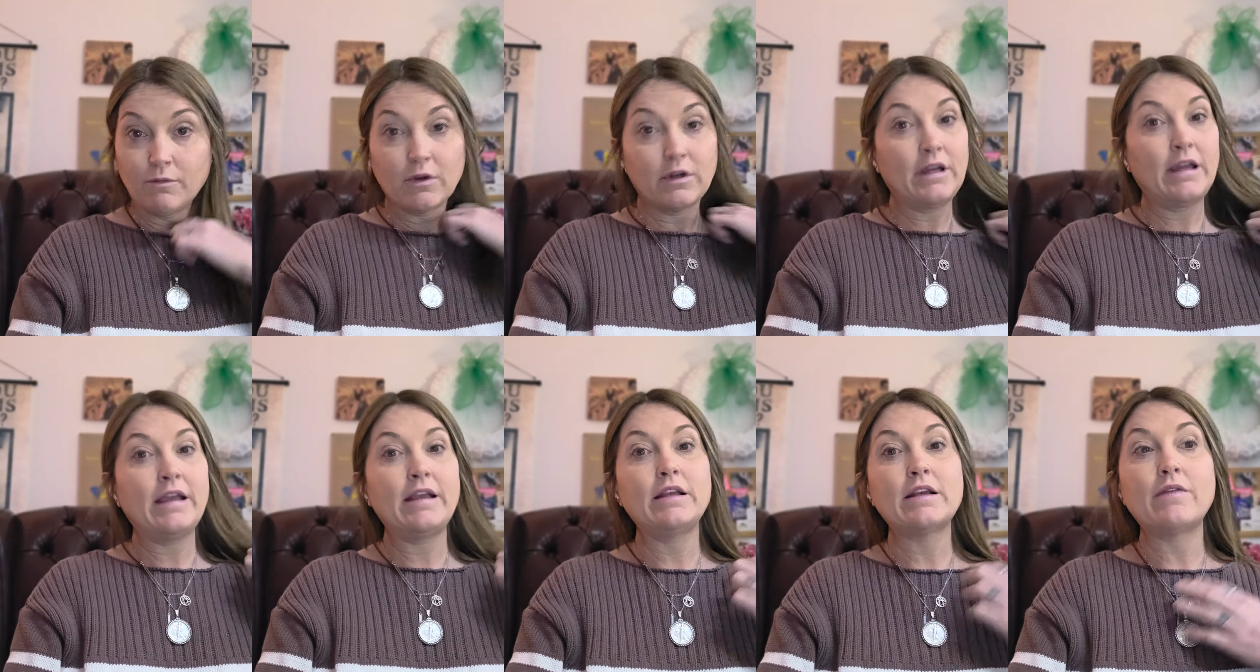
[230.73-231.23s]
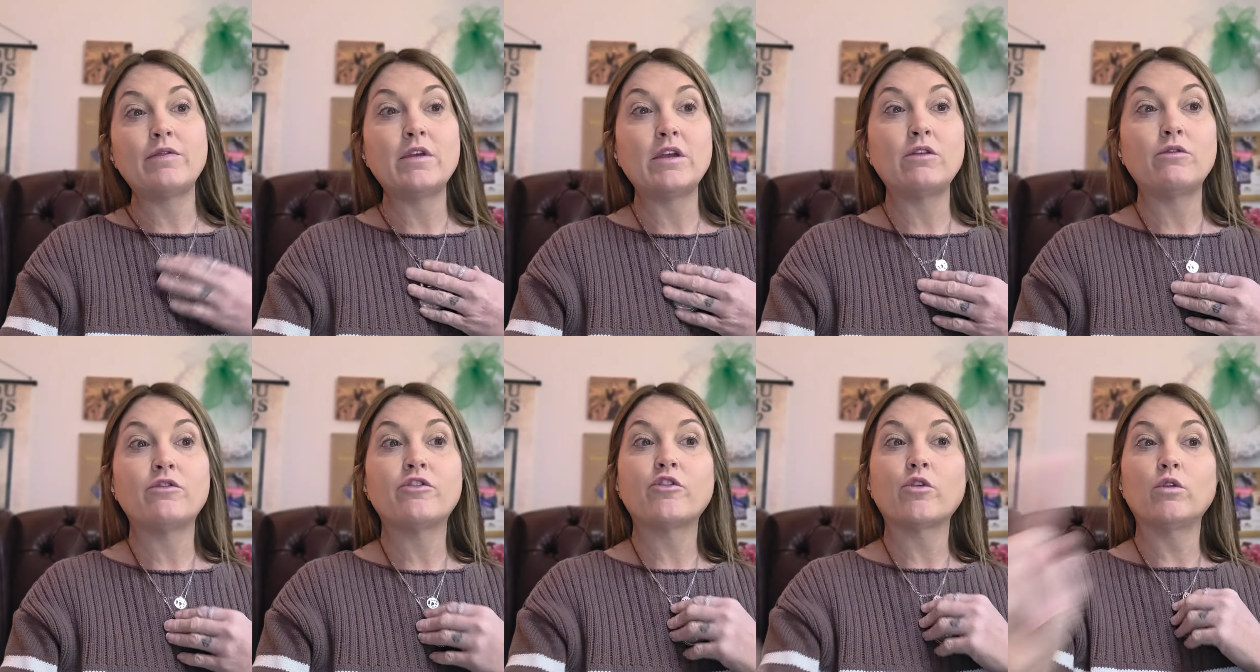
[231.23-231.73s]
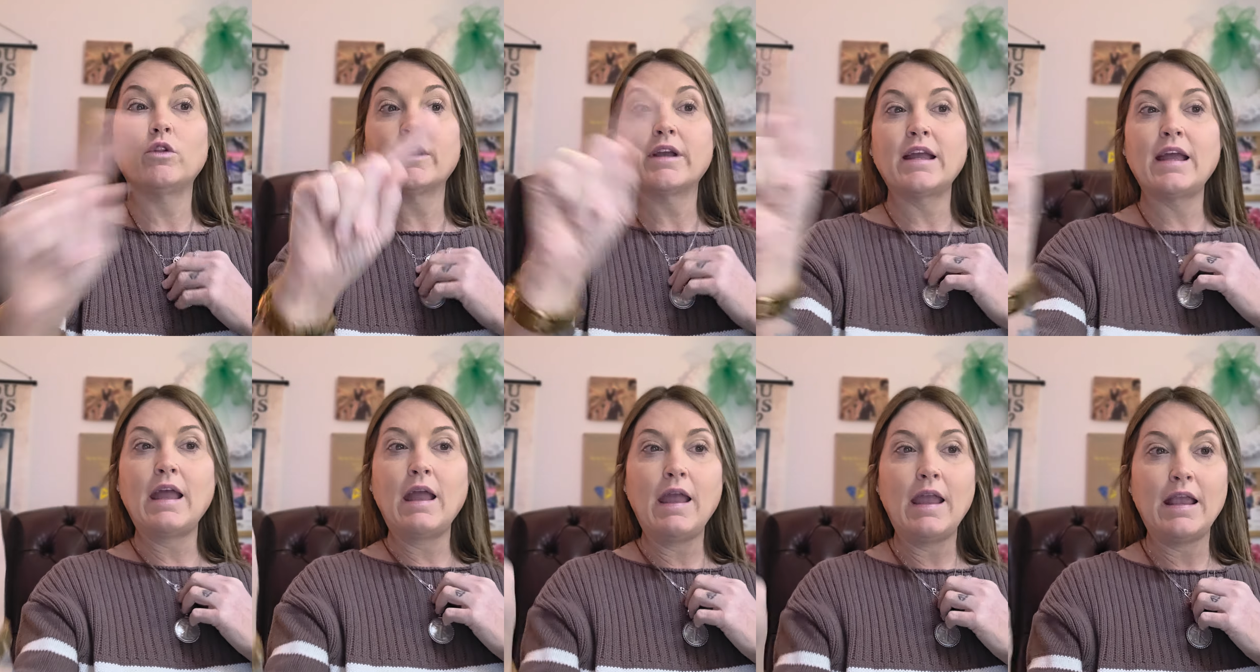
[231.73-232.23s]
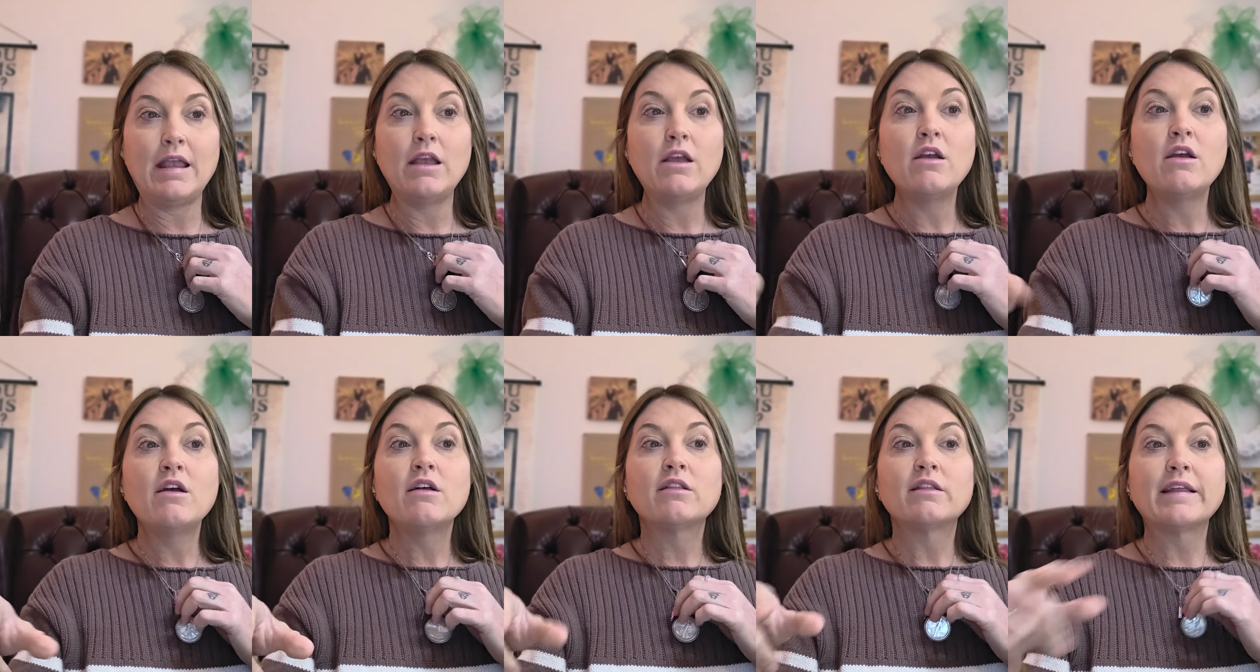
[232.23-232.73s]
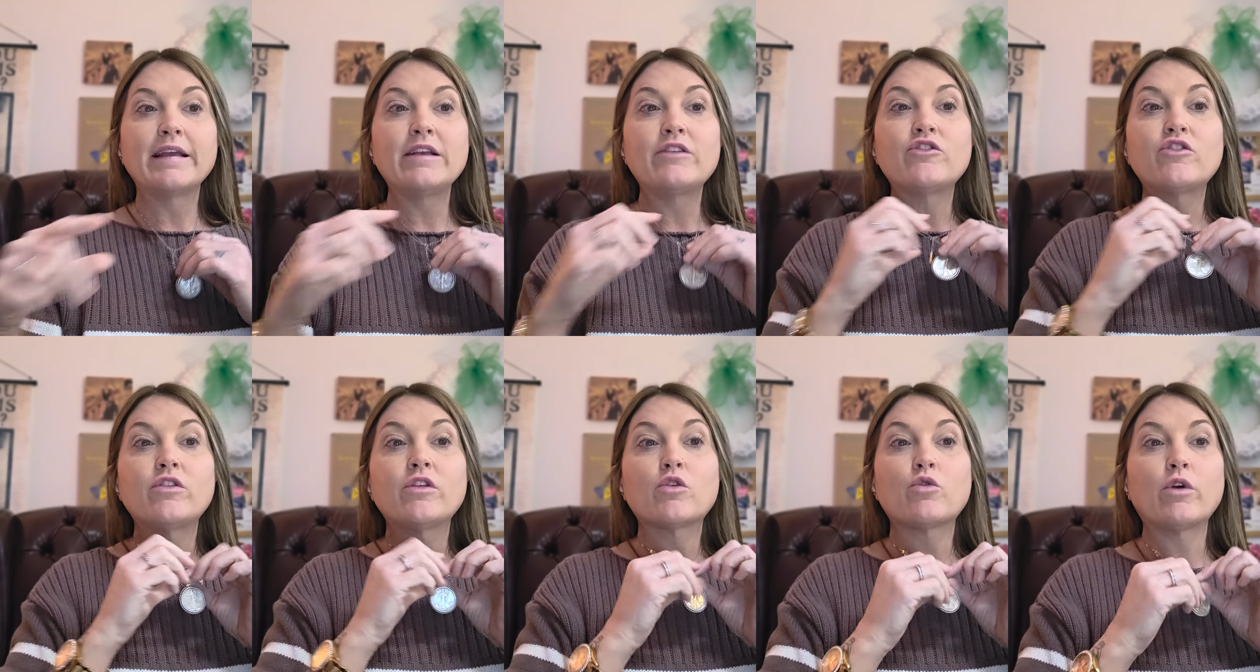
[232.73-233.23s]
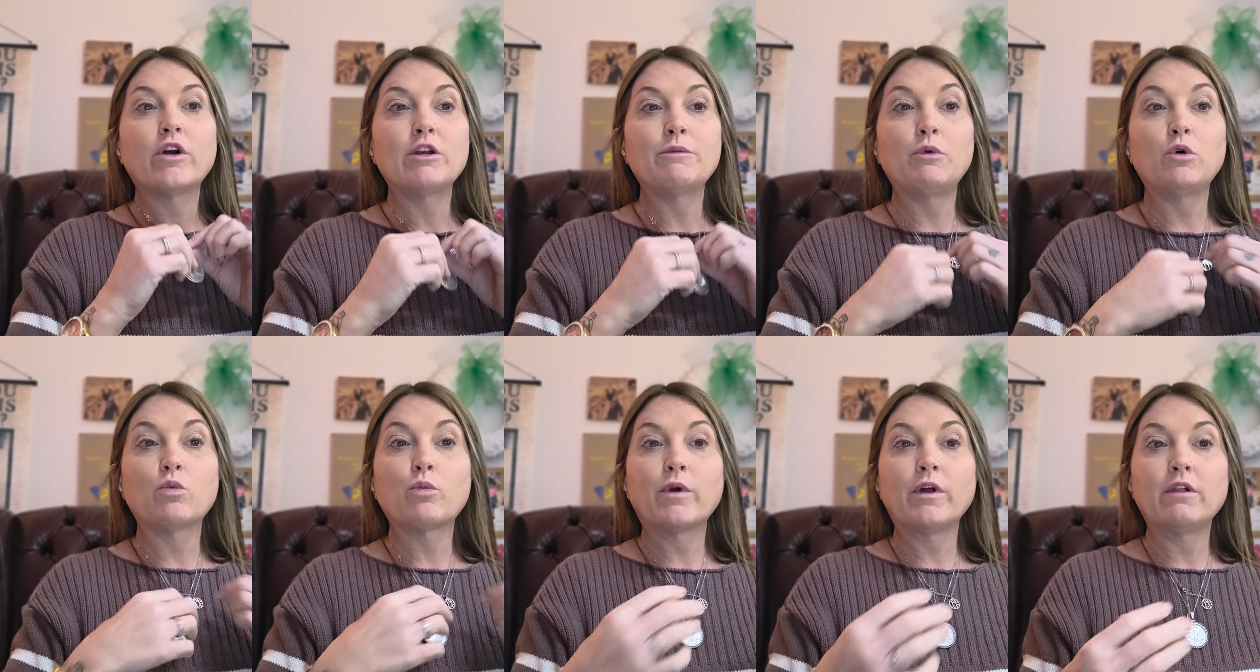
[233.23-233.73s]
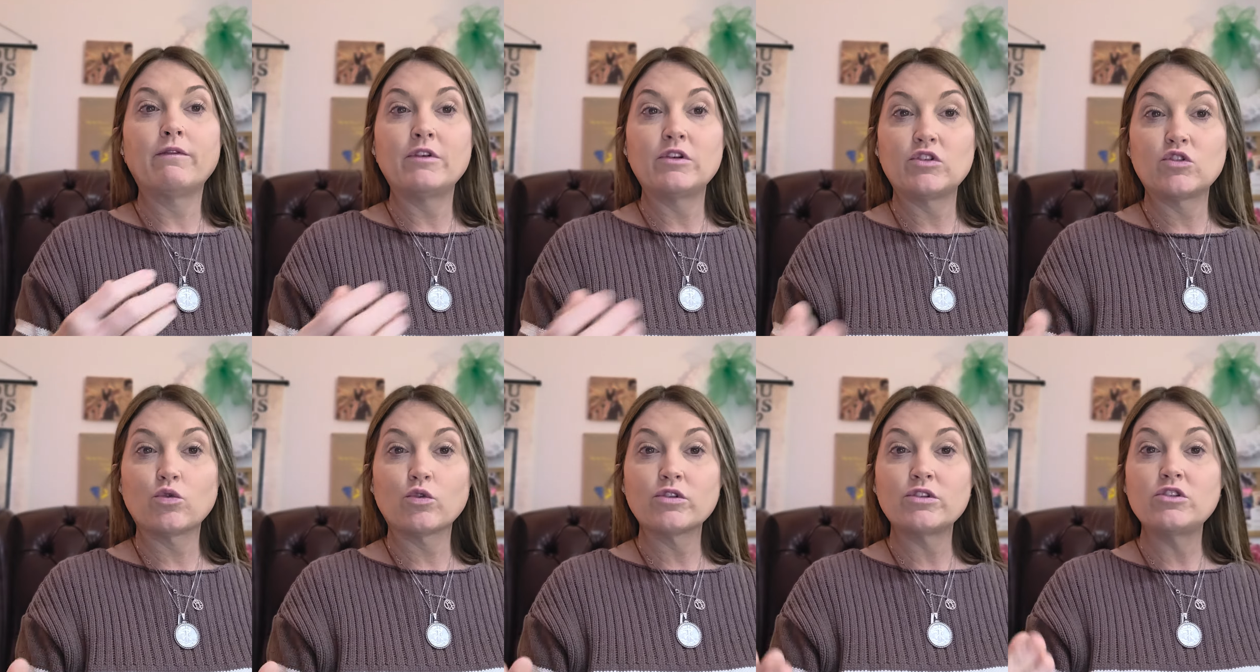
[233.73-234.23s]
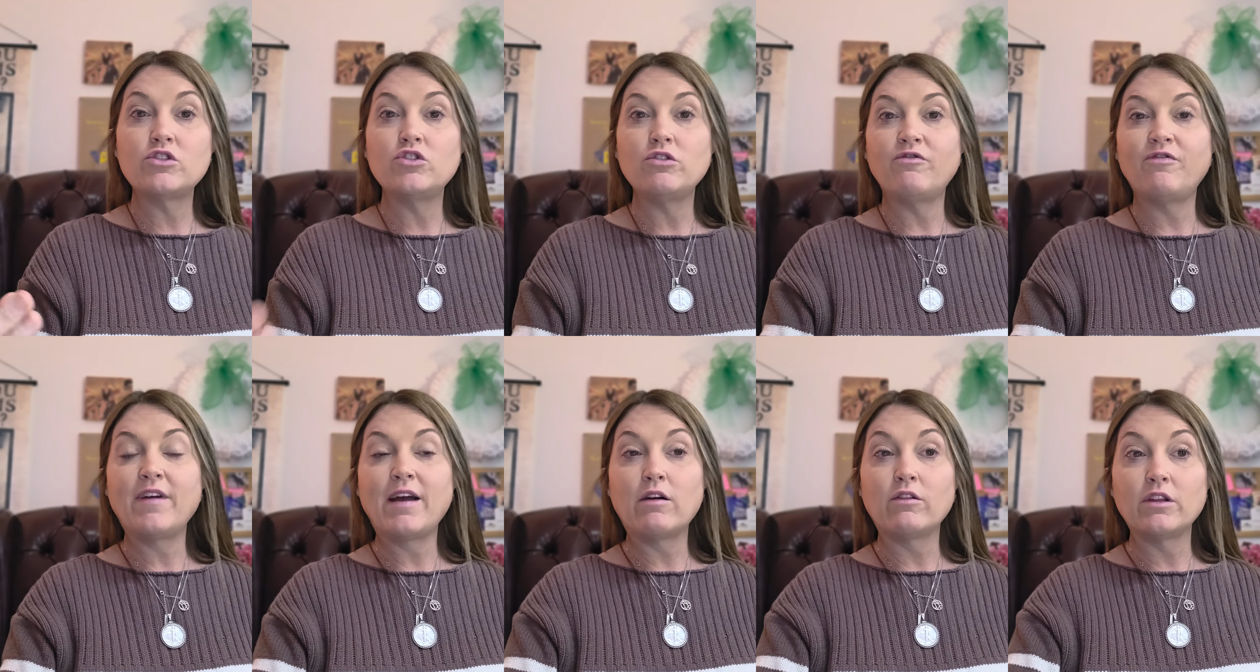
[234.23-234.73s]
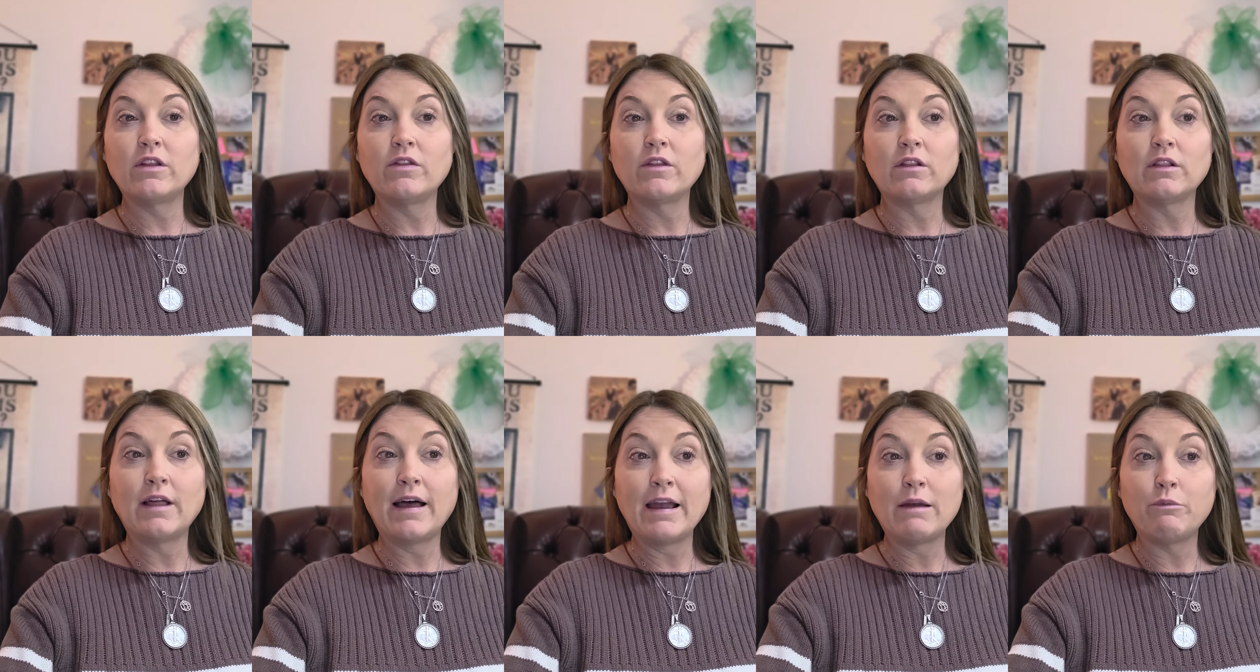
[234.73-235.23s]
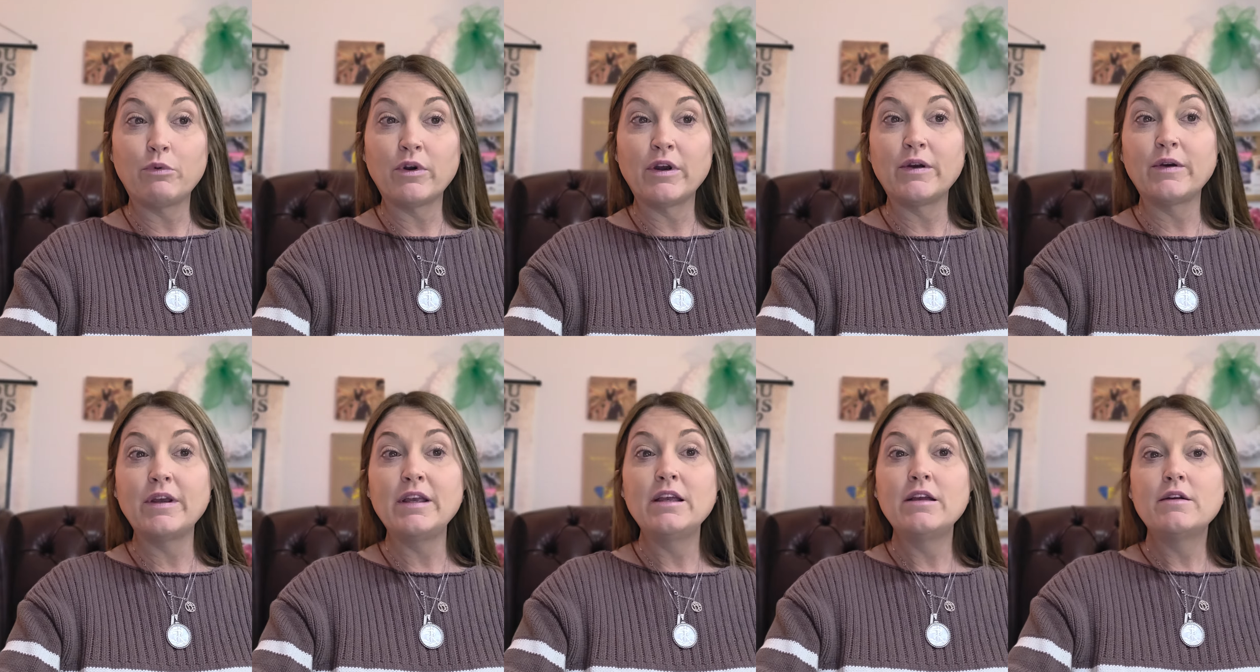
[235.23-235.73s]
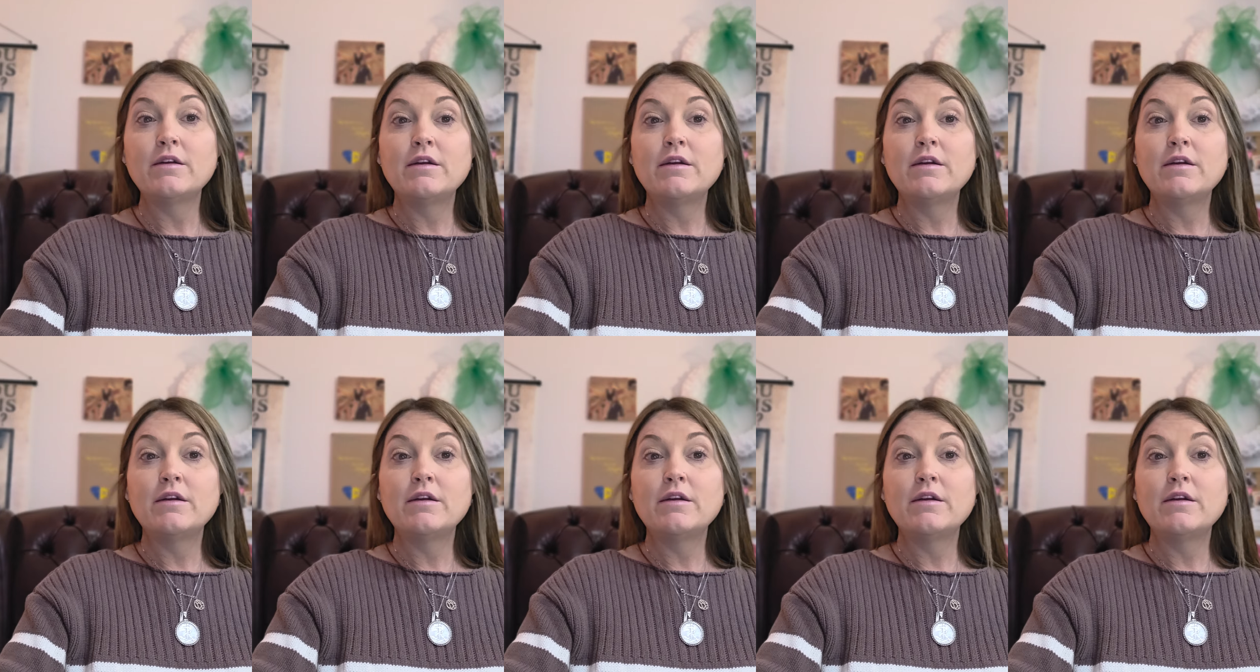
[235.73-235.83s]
Okay, and then so look at A, links to the credible and relevant sources you found in the library,